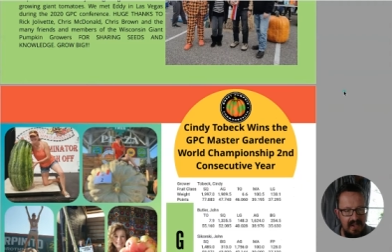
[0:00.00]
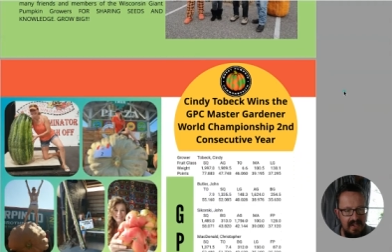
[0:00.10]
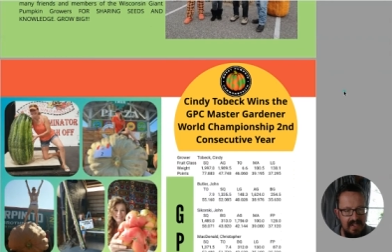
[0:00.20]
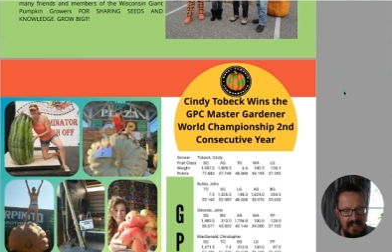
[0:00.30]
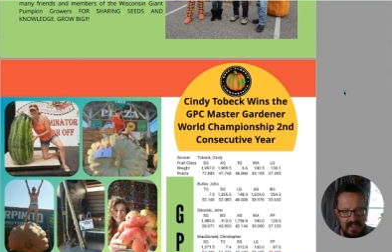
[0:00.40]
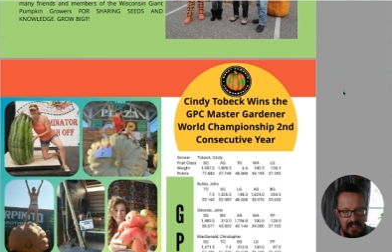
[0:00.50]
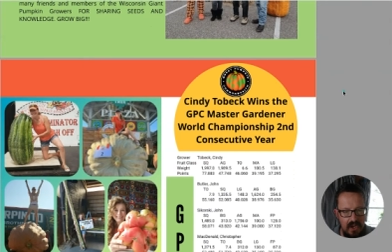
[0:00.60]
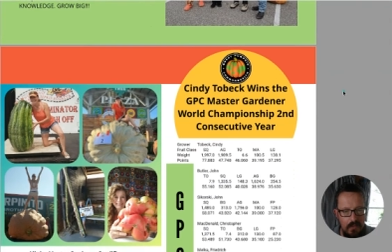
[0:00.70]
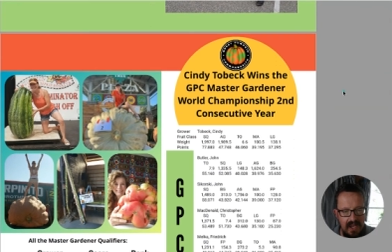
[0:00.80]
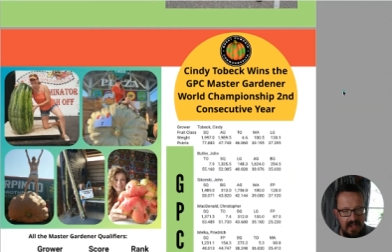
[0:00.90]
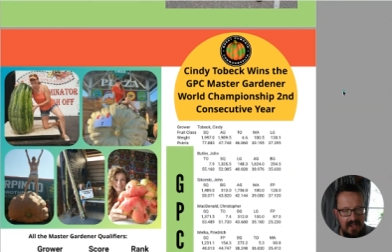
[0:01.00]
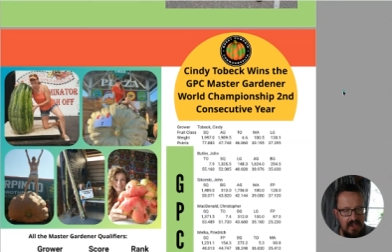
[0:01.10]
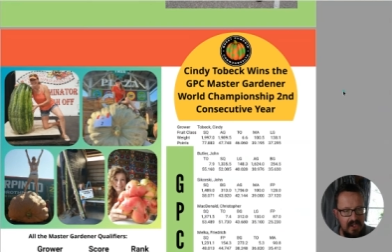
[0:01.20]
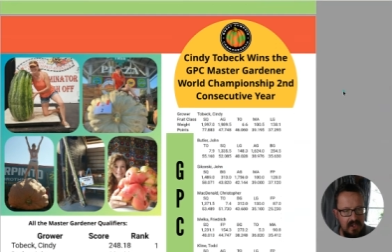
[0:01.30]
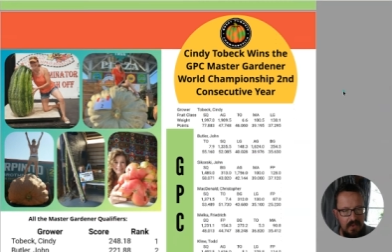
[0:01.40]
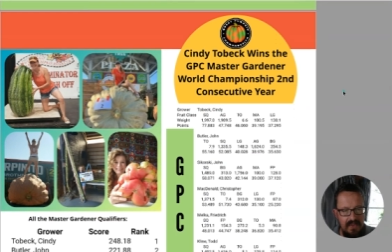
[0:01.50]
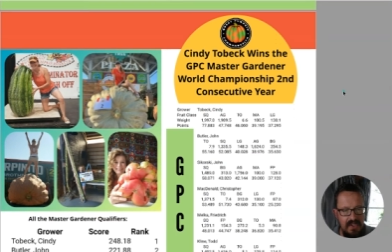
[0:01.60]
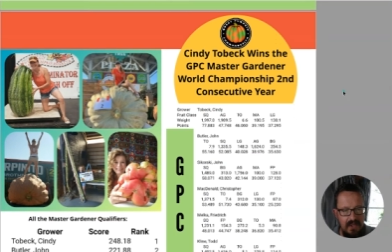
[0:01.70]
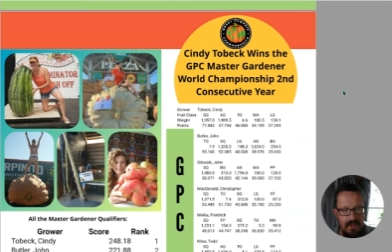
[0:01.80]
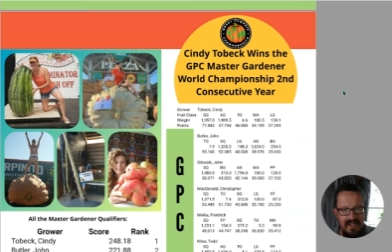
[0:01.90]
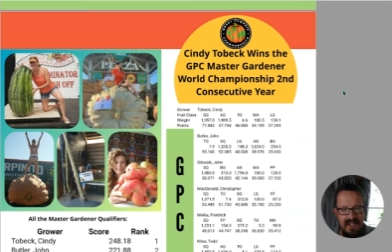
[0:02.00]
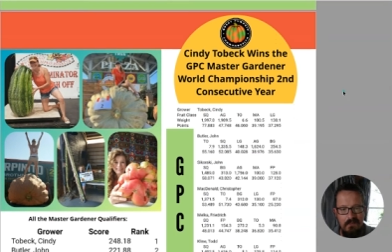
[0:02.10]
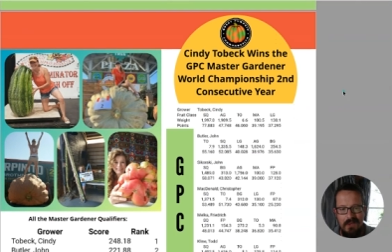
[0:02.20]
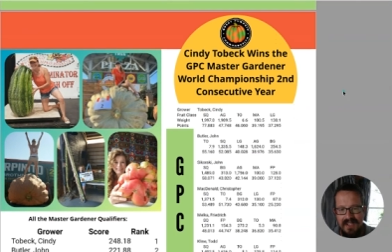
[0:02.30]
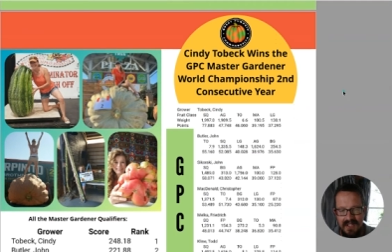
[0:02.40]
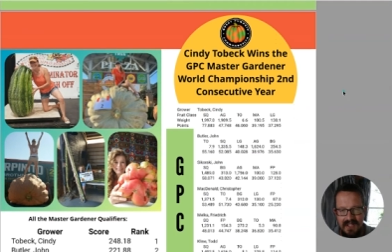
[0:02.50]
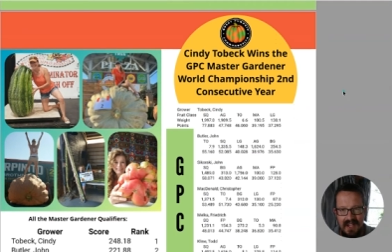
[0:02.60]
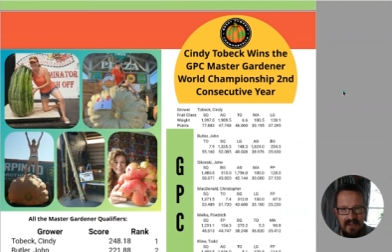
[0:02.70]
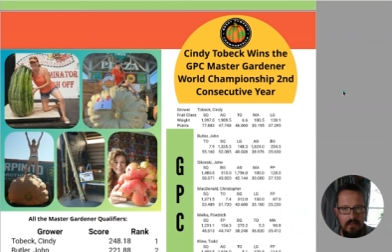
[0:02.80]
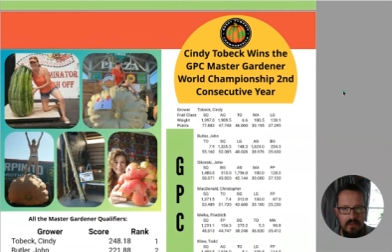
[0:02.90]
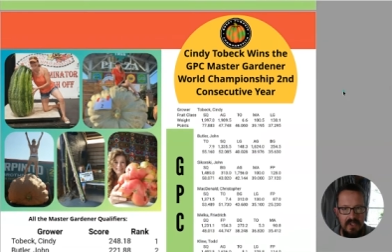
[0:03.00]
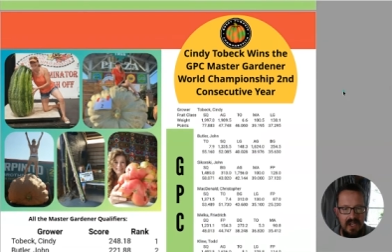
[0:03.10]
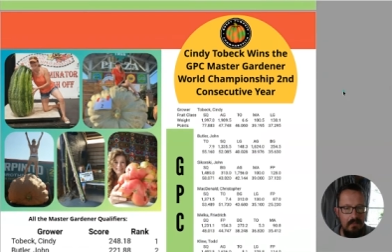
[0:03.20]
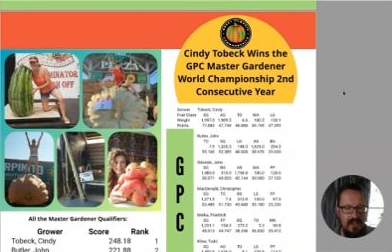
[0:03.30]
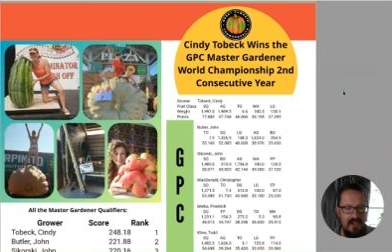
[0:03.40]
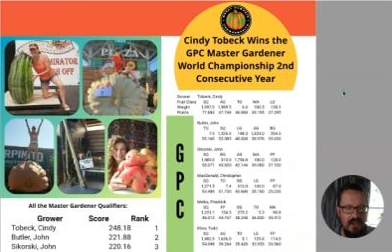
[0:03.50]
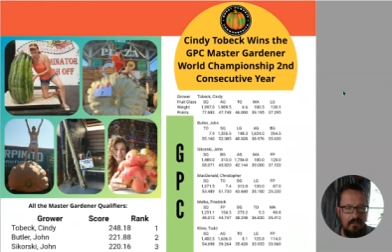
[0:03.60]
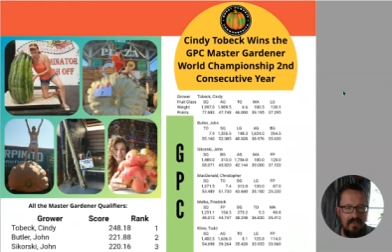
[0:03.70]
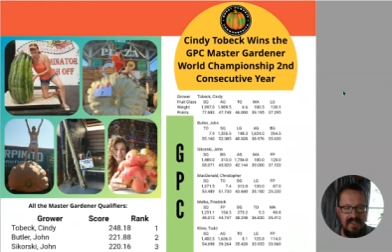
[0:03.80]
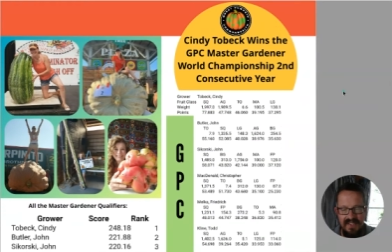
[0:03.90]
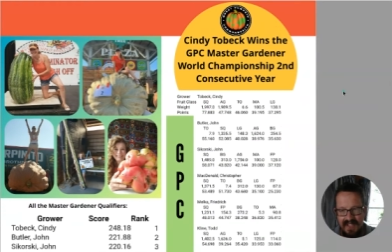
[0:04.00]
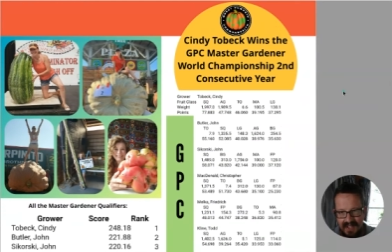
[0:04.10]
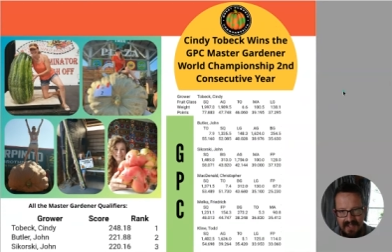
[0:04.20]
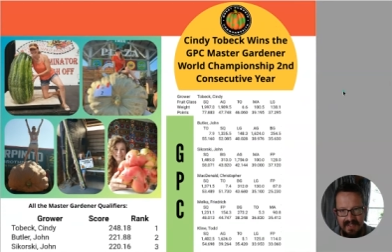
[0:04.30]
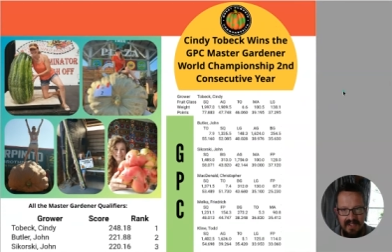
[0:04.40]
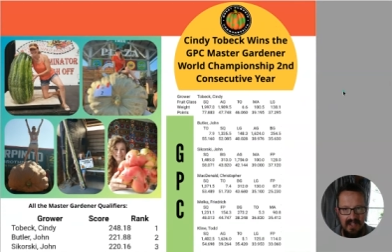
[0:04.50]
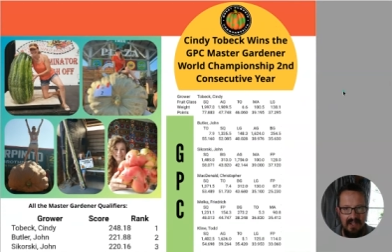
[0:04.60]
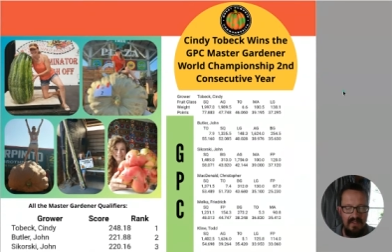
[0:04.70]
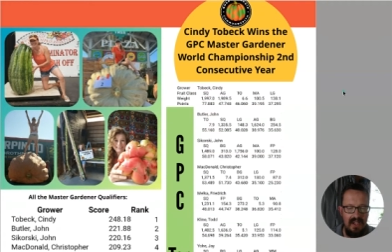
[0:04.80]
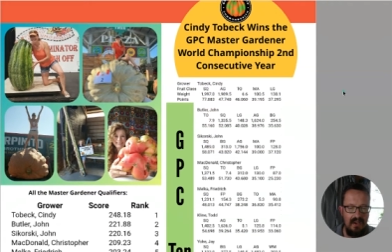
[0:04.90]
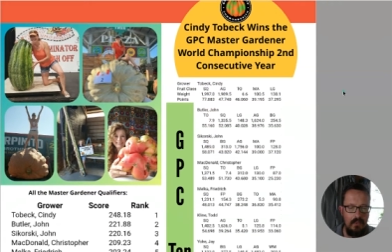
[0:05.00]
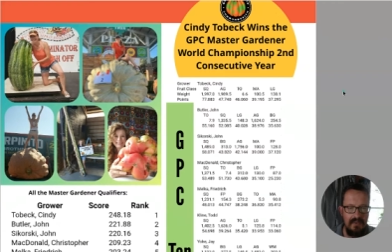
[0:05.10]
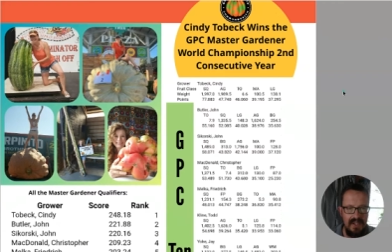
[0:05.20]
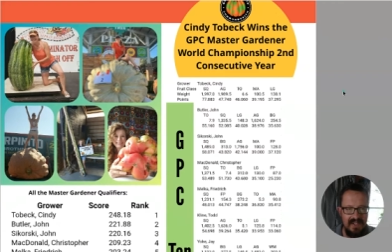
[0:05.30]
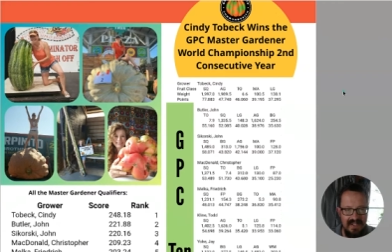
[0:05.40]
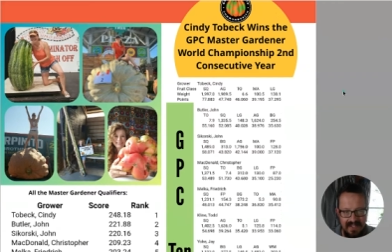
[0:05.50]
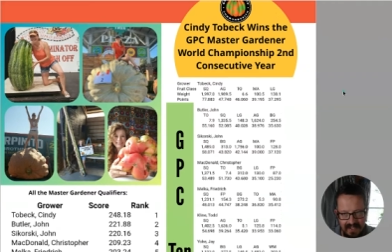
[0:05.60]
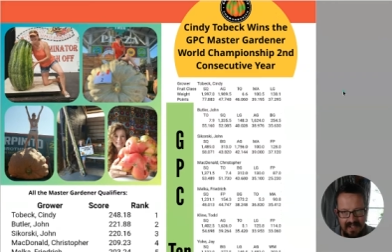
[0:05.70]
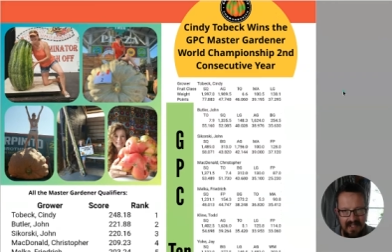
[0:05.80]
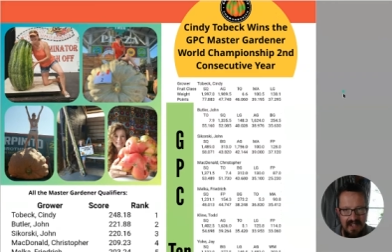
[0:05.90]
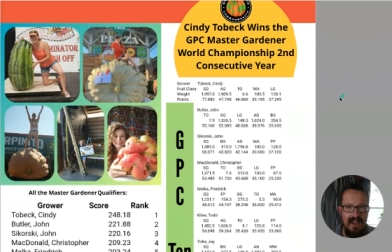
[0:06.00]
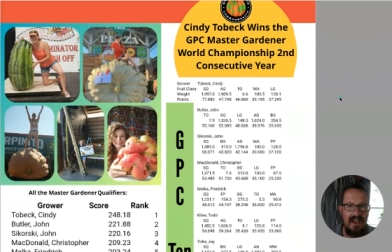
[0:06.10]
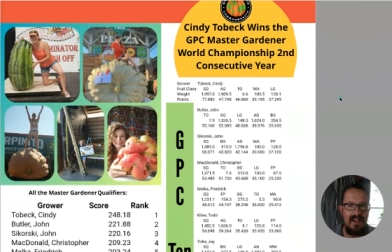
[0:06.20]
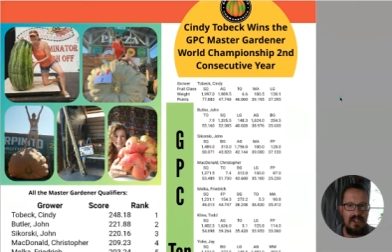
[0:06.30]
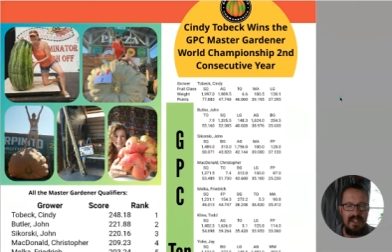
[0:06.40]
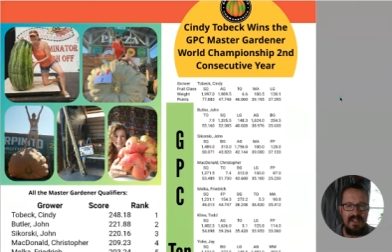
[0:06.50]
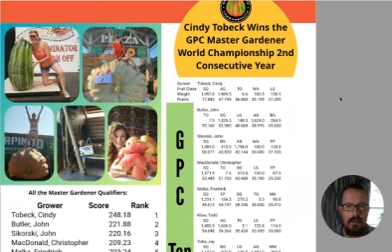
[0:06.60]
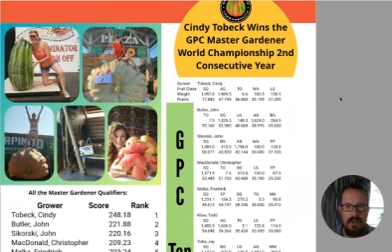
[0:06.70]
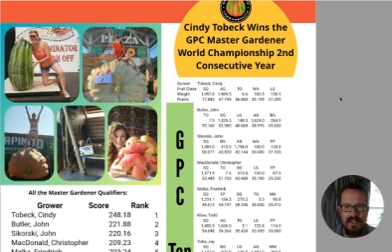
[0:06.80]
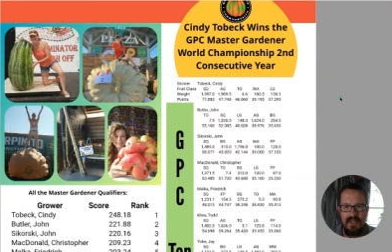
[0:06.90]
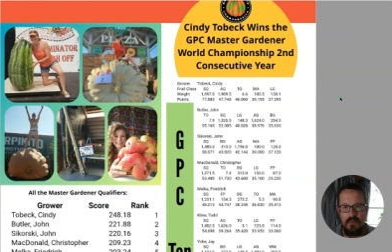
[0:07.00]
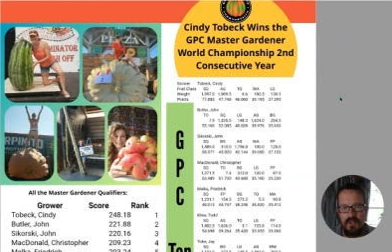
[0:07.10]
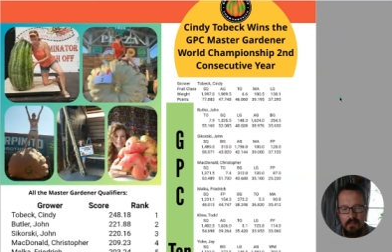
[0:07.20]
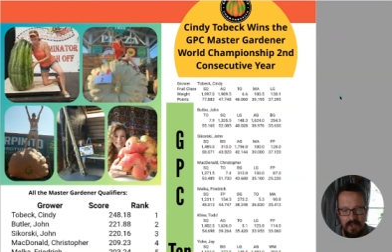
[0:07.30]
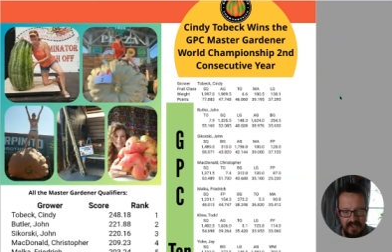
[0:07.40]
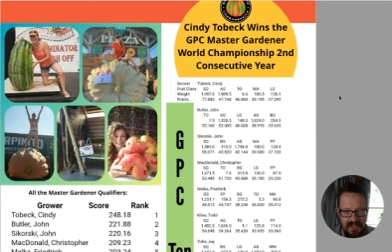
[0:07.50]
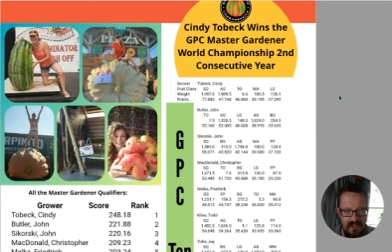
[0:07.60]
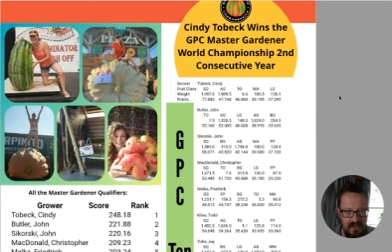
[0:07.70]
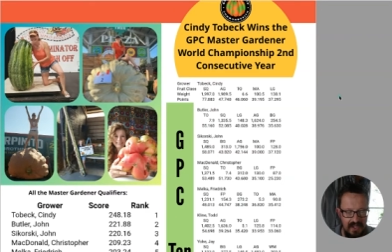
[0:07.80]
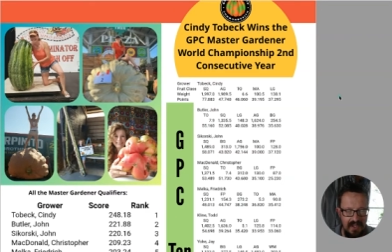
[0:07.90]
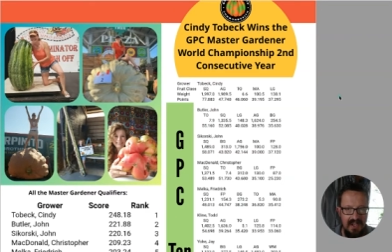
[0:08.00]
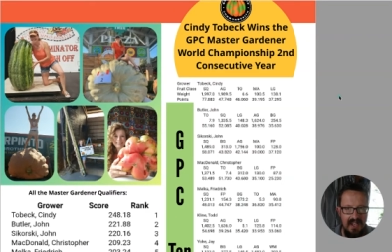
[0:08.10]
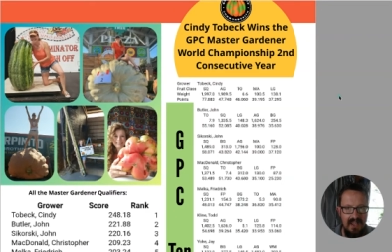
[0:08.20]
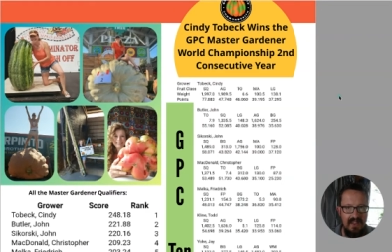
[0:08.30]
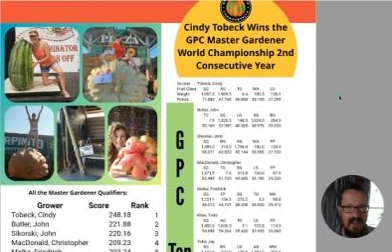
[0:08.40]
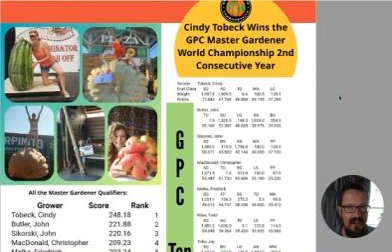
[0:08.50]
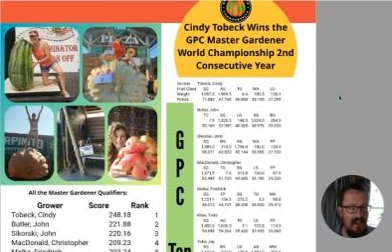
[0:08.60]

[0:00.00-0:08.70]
Cindy Tobeck, she won the GPC Master Gardener World Championship for the 2nd consecutive year. Well done, Cindy. She's the person that also puts this newsletter together,